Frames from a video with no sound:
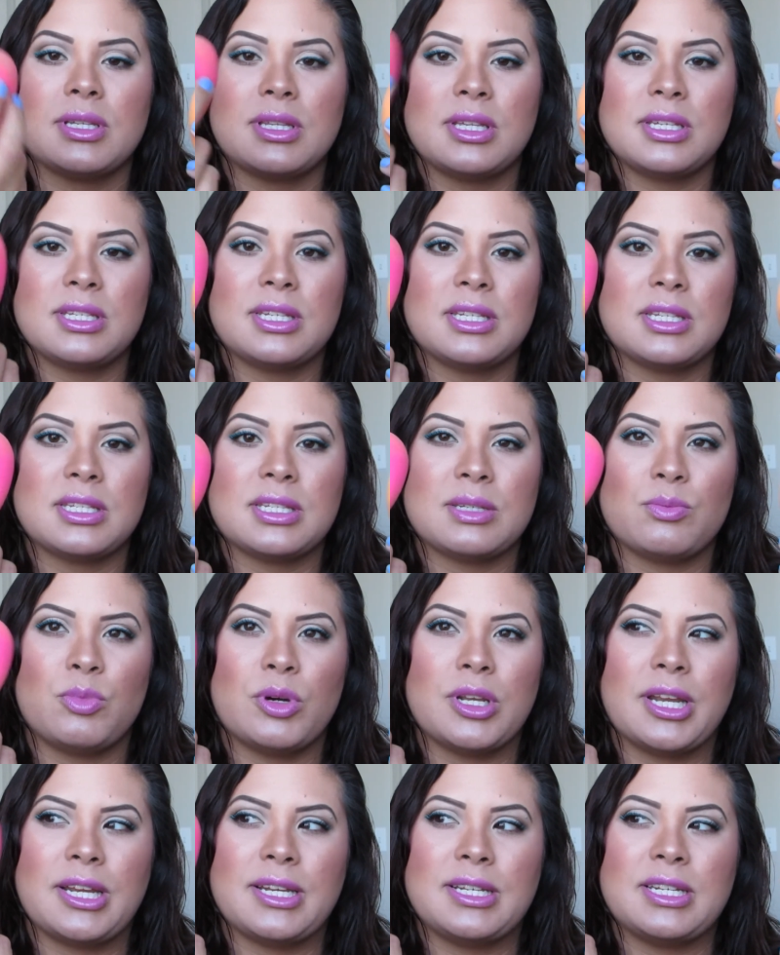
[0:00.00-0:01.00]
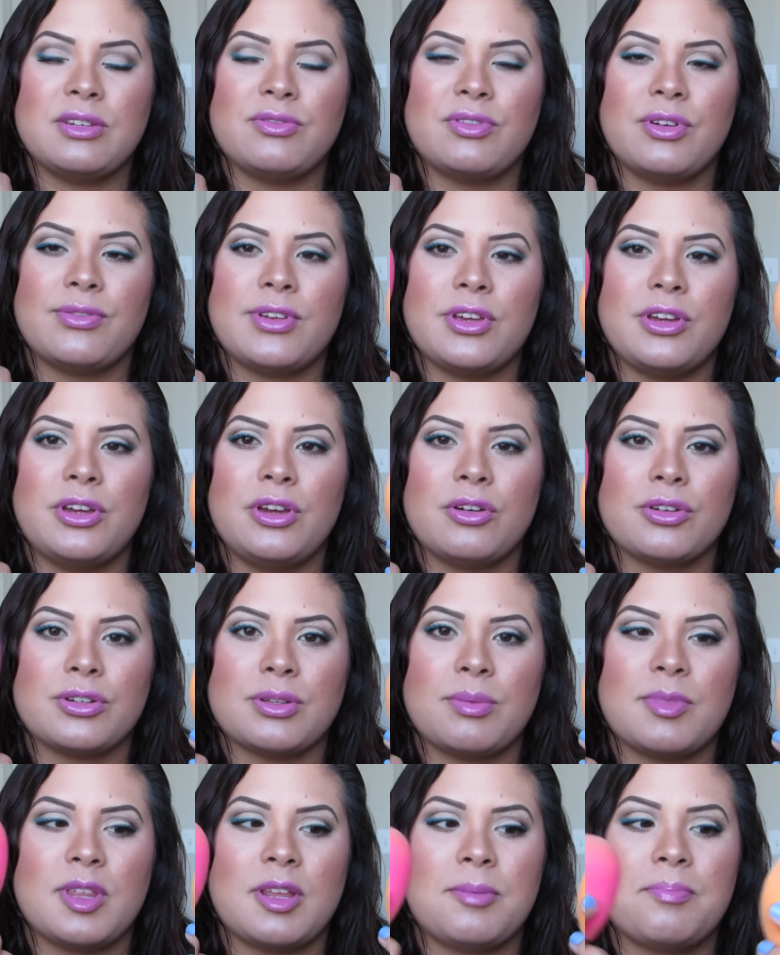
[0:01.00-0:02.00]
This is what, $19.50 or
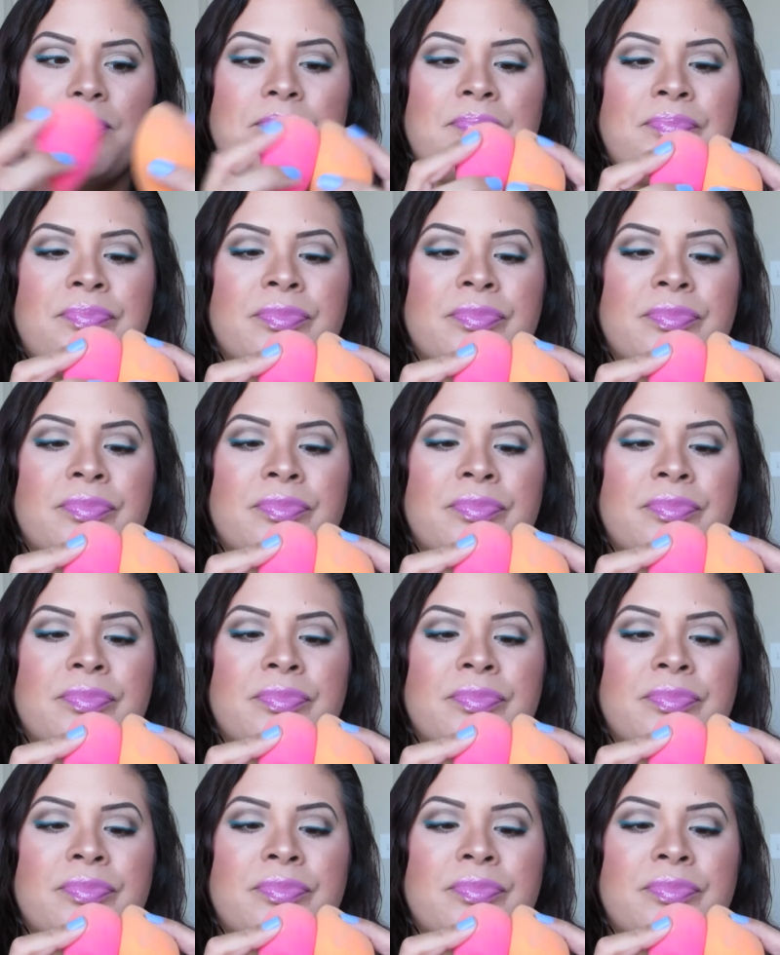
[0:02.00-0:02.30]
something.